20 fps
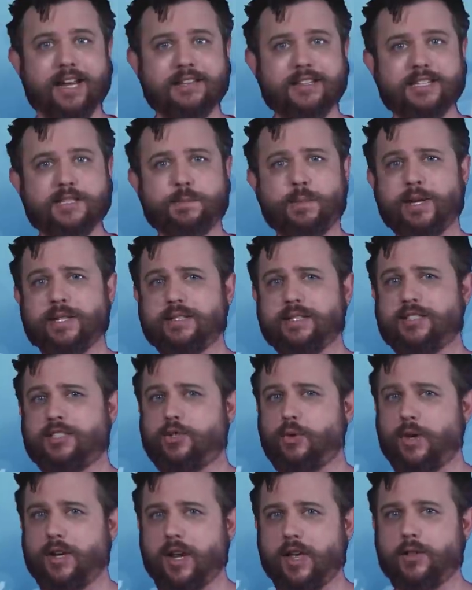And this brings us
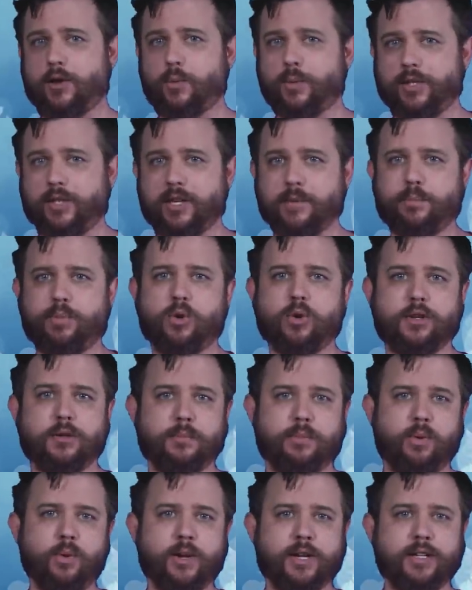to another really important
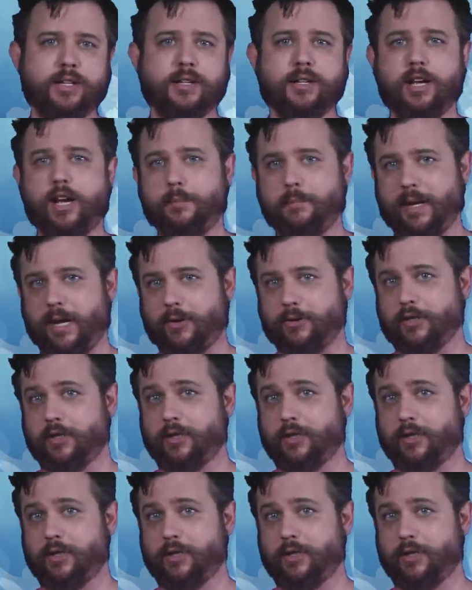point about